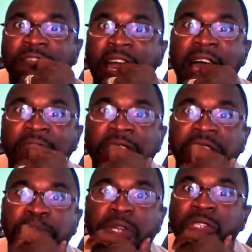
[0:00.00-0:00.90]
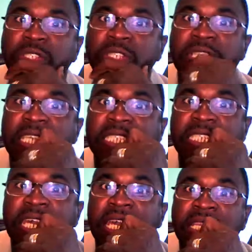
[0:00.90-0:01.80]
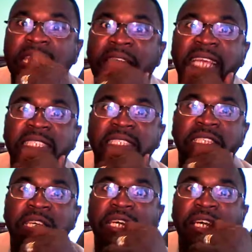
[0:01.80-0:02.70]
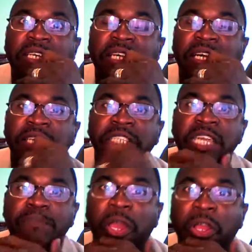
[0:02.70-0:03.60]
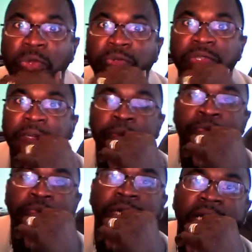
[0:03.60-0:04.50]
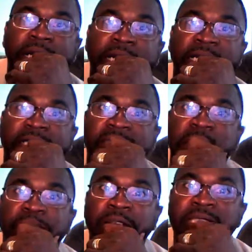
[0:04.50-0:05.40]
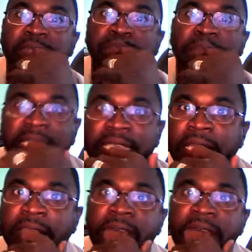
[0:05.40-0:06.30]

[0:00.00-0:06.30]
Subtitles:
father is a person that has a deep hurt. Something's missing.